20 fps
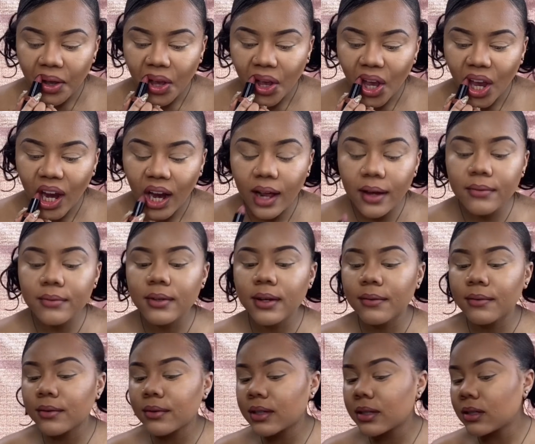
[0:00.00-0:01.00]
And I've never
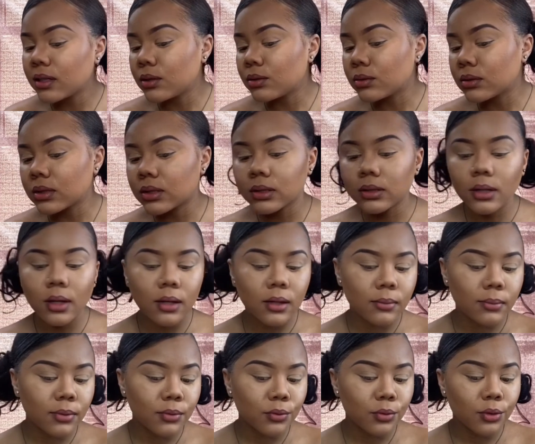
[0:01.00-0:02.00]
really used this color
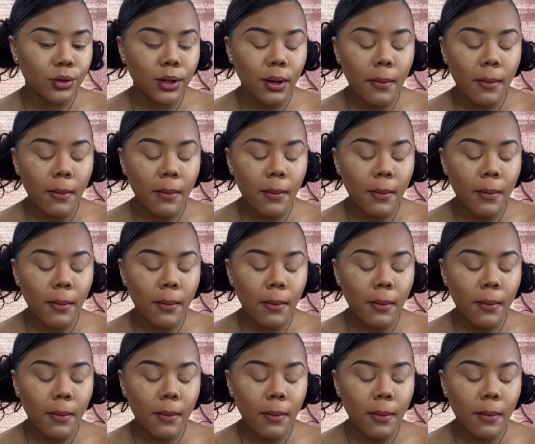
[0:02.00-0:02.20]
before,